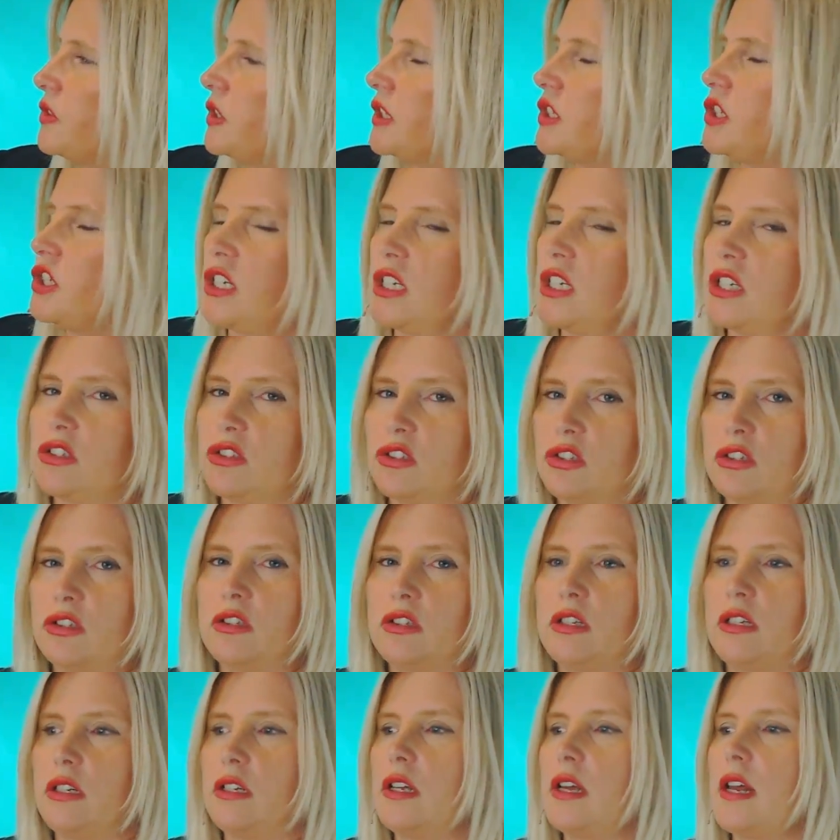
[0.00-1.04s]
of
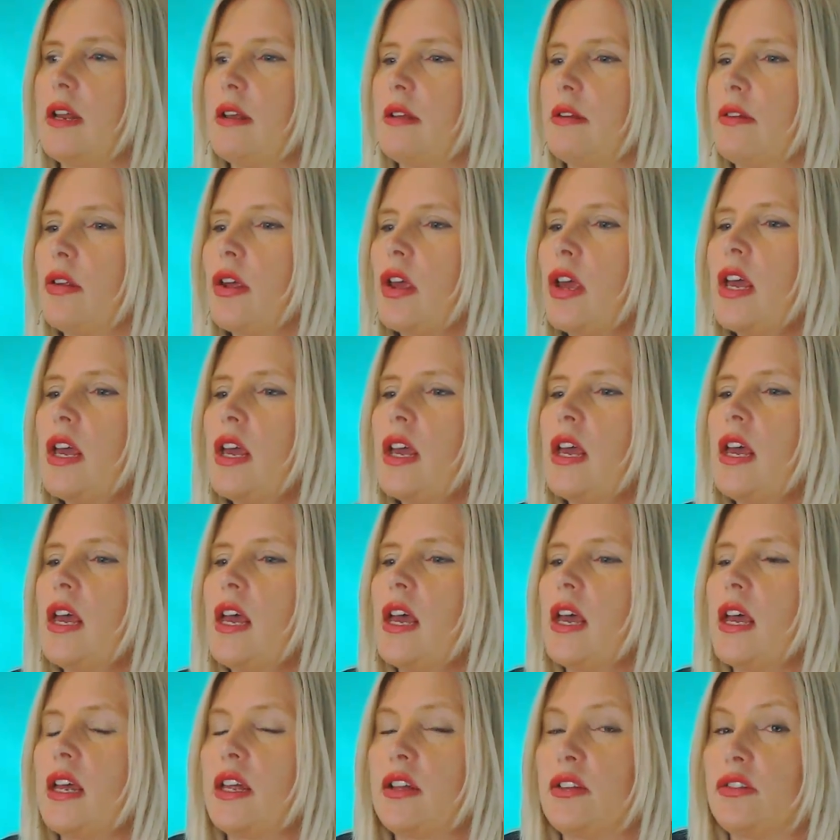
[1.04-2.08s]
digestion
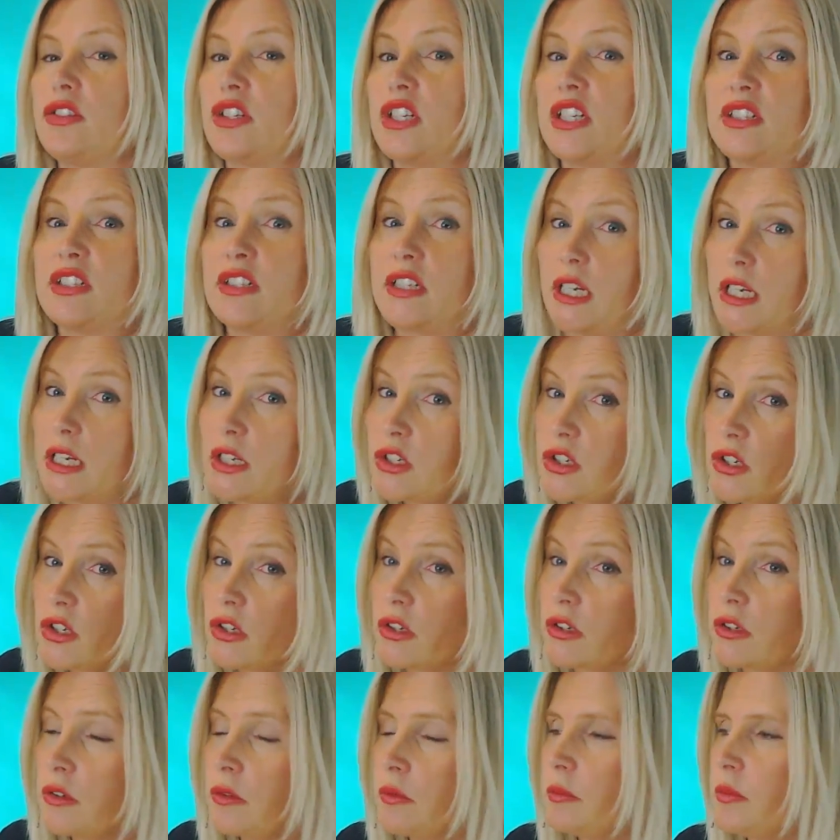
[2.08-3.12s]
and
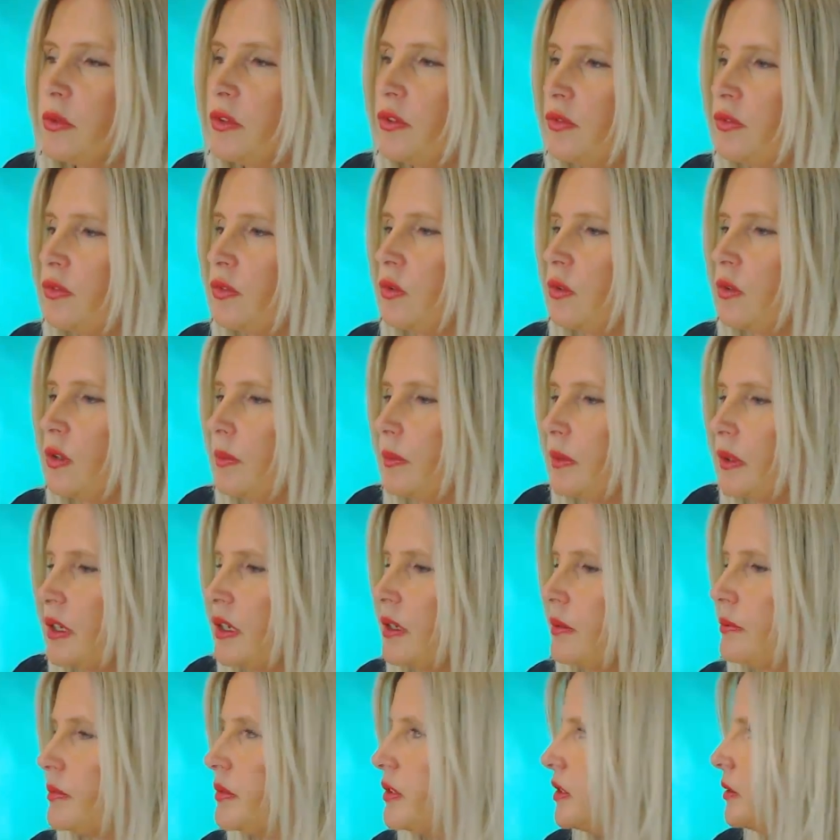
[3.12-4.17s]
gestation before it
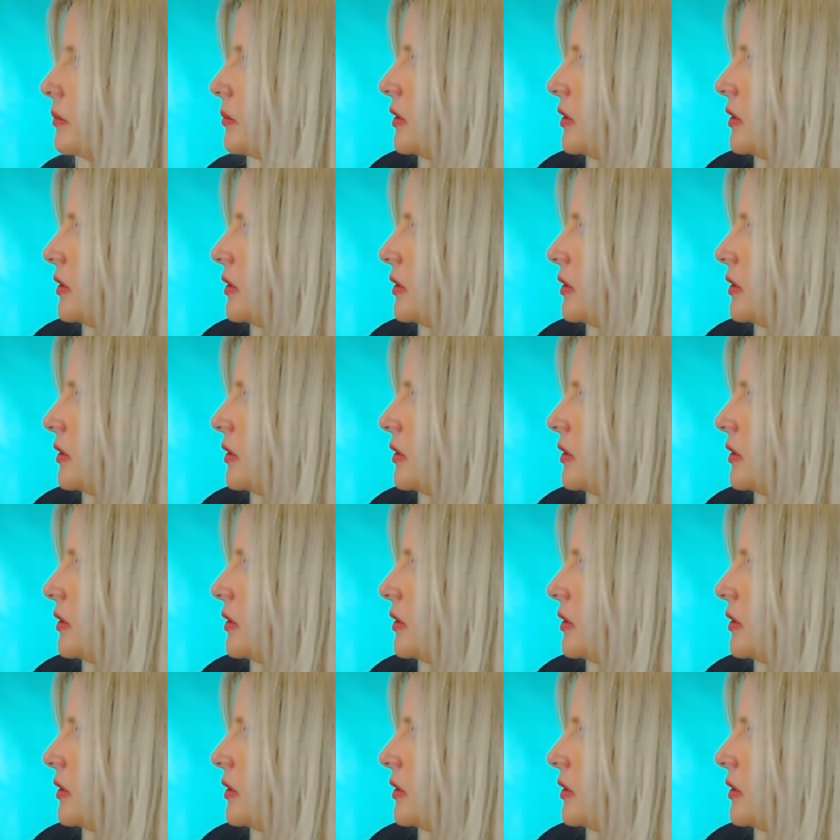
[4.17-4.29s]
becomes